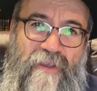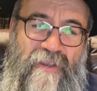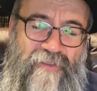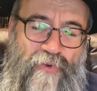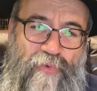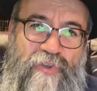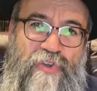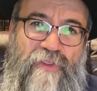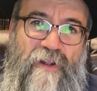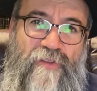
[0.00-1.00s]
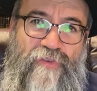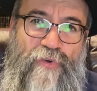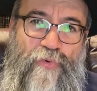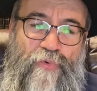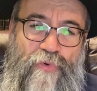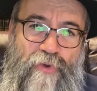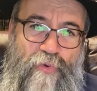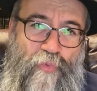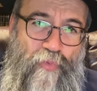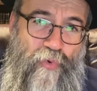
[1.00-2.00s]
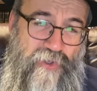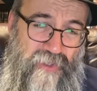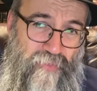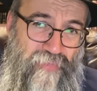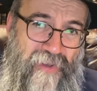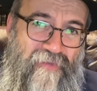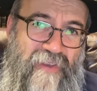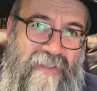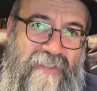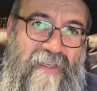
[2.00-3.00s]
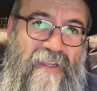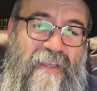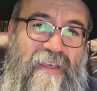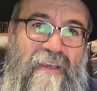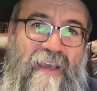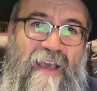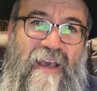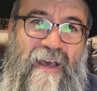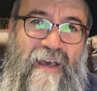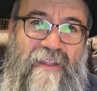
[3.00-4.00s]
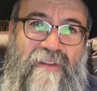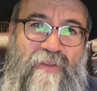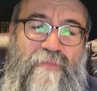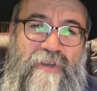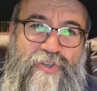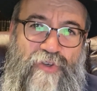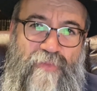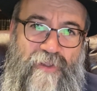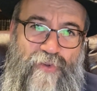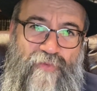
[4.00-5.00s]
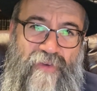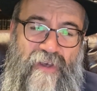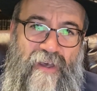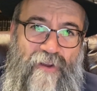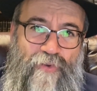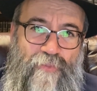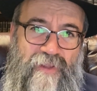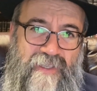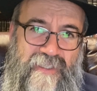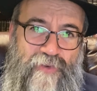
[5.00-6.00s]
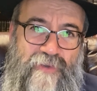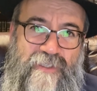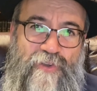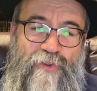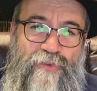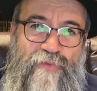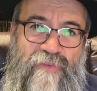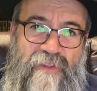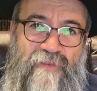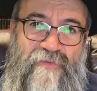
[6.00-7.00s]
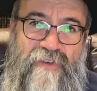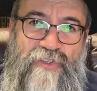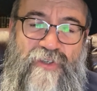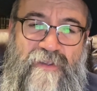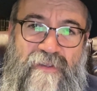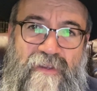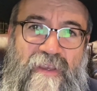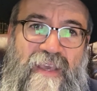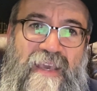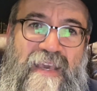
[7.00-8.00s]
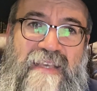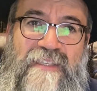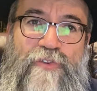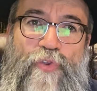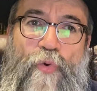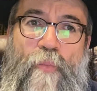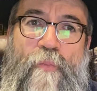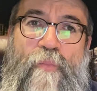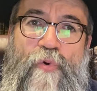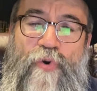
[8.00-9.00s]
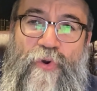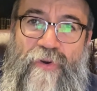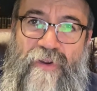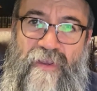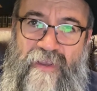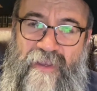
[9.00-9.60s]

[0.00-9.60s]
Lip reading: the original dough, was previously had the measurement of a chalo, but as a result of the division, has no more